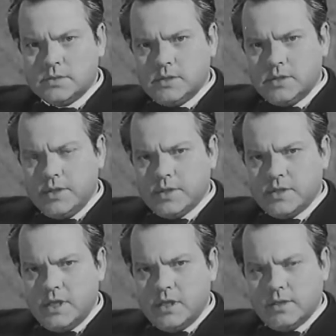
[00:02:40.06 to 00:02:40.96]
He can
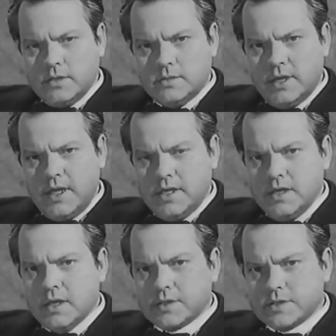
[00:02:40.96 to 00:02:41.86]
kill
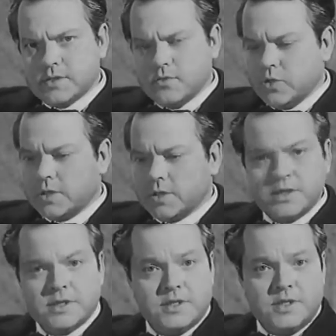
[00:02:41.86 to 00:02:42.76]
anything else in the world,
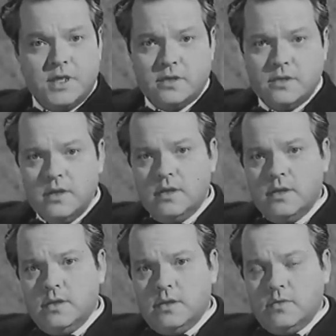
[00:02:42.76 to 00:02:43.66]
and indeed
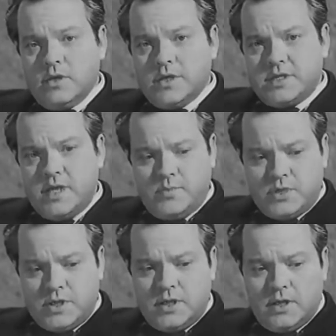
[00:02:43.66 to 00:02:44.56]
will attempt
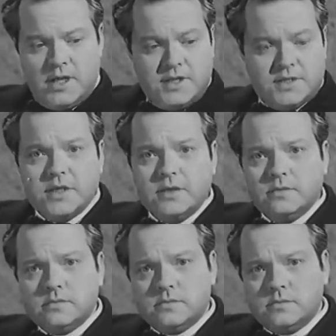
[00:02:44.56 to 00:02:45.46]
to kill anything
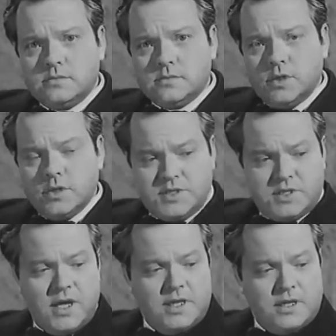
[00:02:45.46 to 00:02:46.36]
on
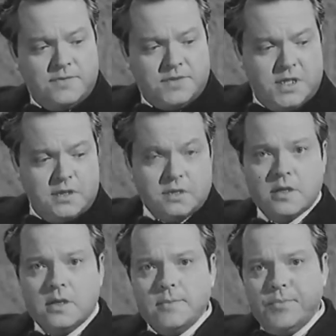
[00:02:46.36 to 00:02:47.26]
sight. I've seen
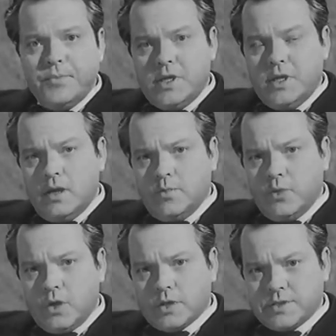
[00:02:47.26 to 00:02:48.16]
young
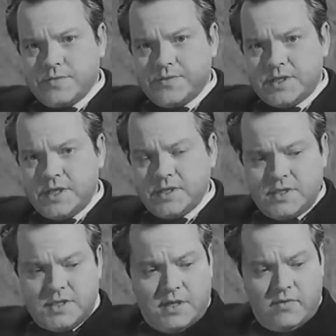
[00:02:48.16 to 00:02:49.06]
bulls of 6
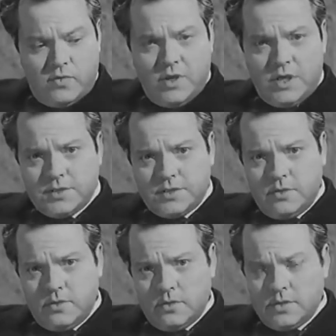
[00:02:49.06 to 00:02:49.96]
and 7 weeks
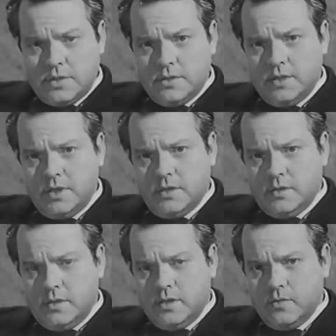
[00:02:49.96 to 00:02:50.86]
old
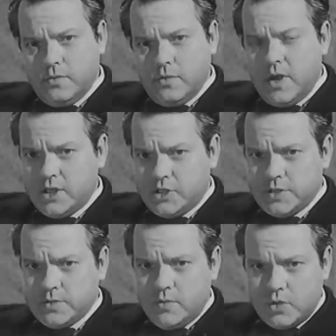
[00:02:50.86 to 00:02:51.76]
in the
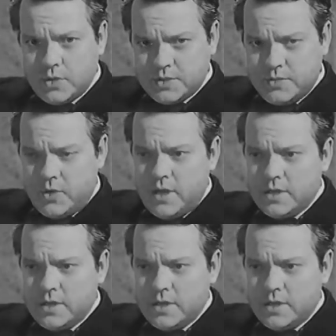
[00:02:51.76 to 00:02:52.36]
ranches where bulls are bred